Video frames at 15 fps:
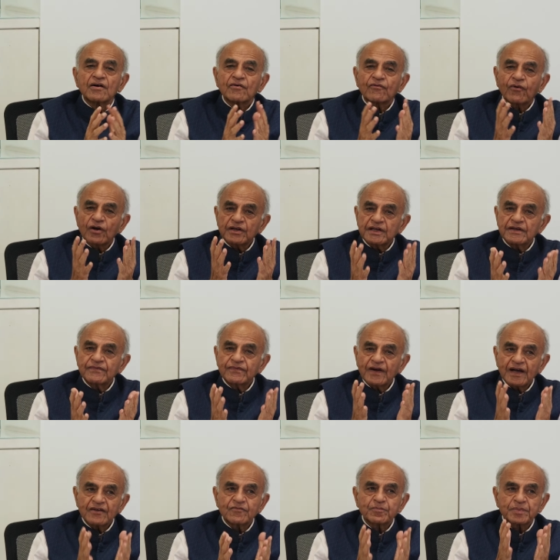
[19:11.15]

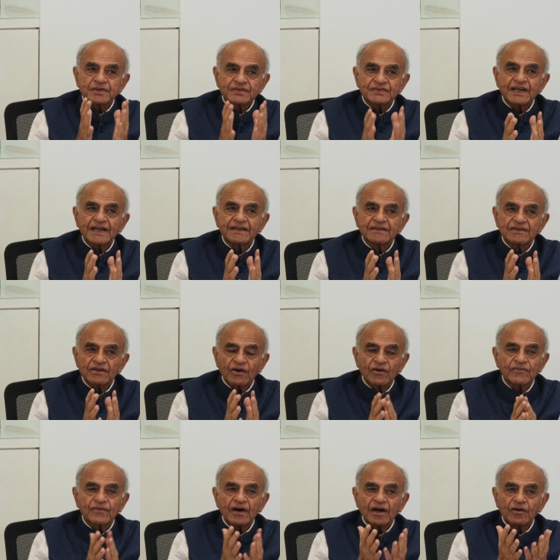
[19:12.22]
45%
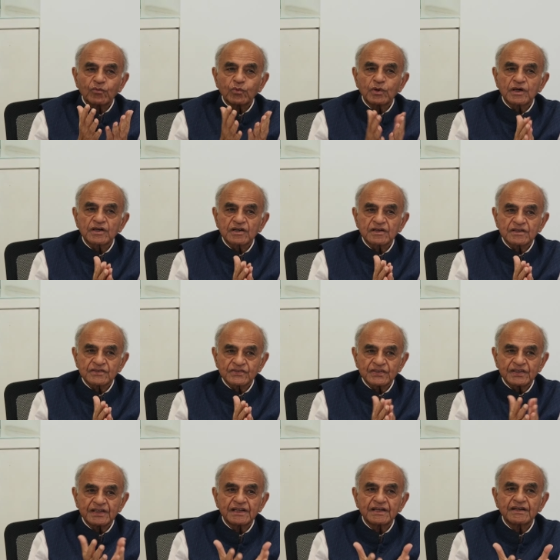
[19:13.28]
of our workers
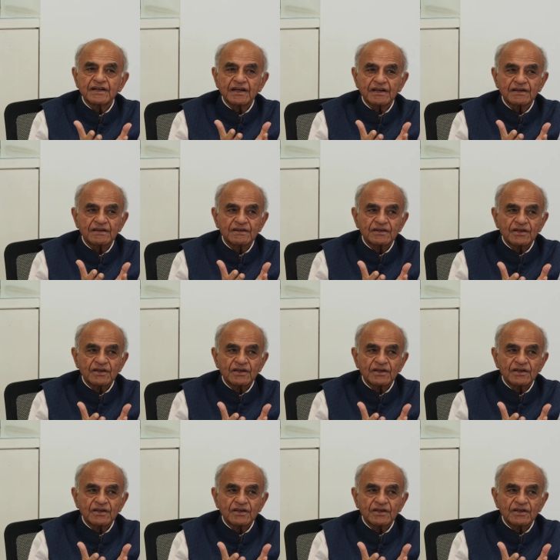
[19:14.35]
in India